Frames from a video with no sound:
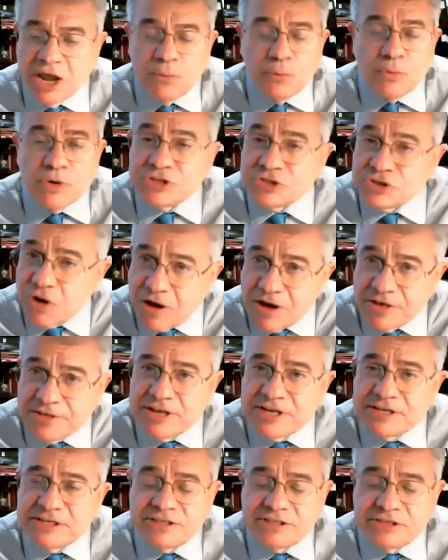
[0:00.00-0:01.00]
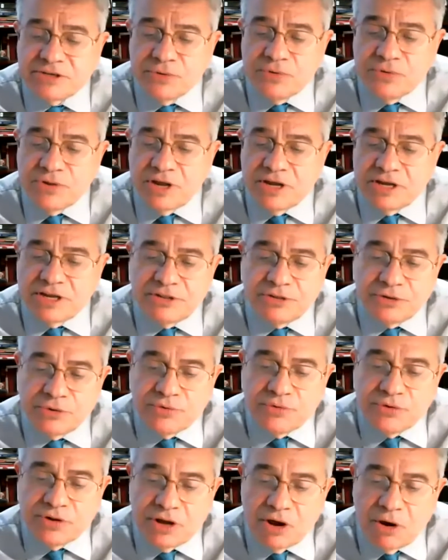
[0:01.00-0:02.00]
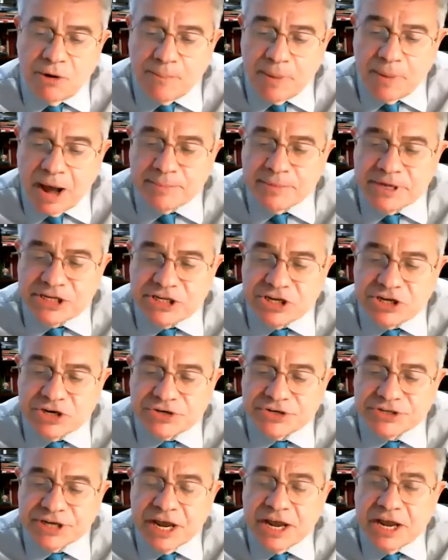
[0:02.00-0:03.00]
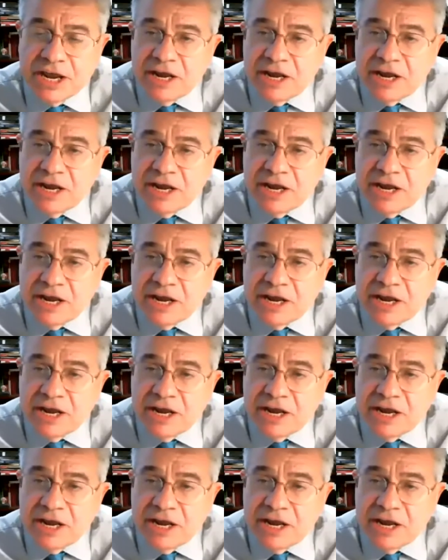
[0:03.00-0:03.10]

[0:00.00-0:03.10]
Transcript: We saw this through, uh, through the Obama years.